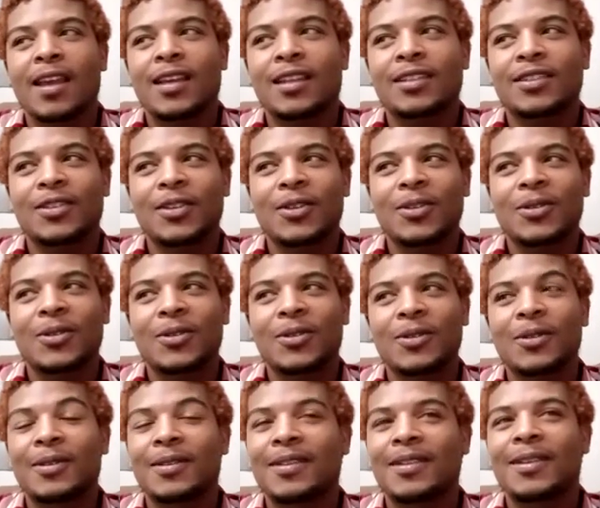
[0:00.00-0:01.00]

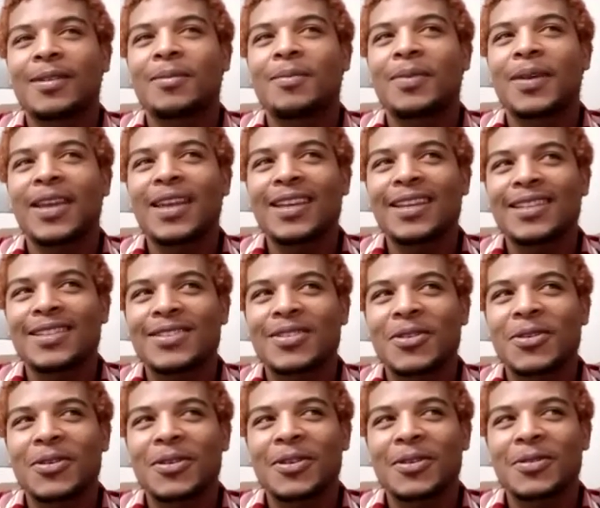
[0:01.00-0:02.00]
So baking
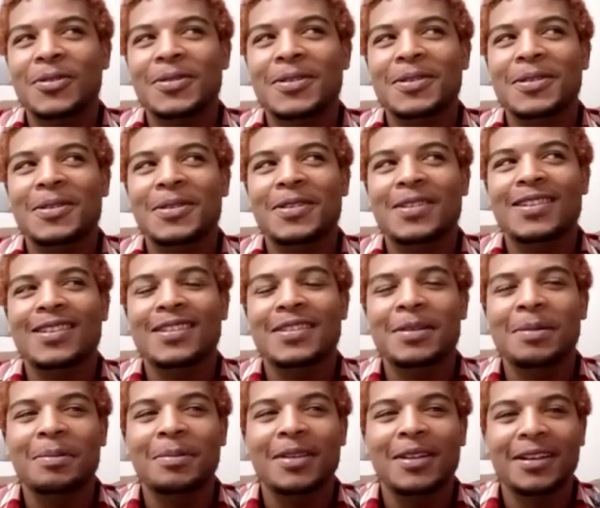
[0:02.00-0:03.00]
soda was
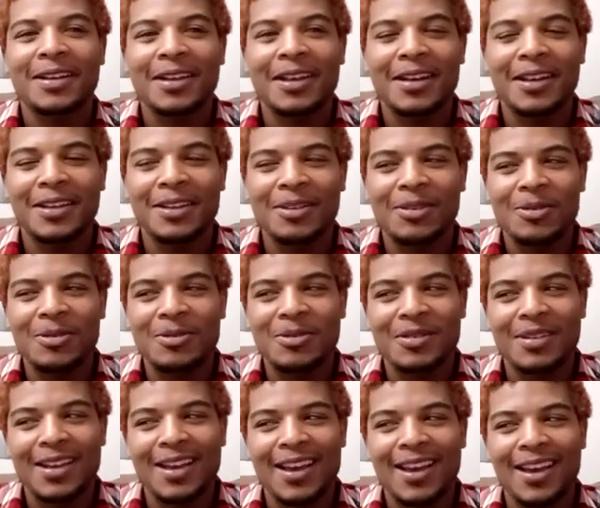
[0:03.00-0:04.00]
something that I use
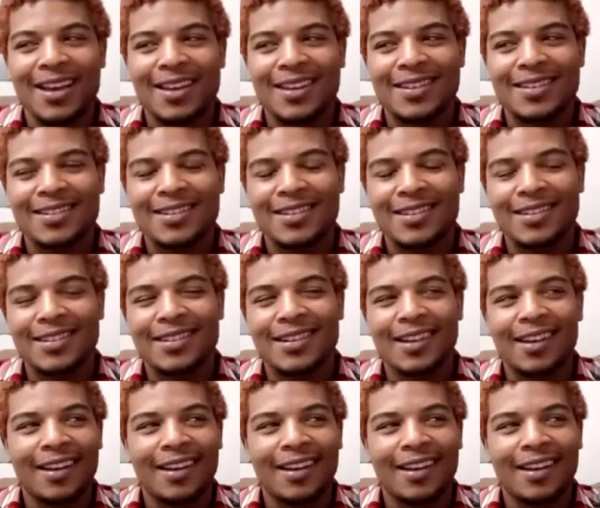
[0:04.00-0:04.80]
as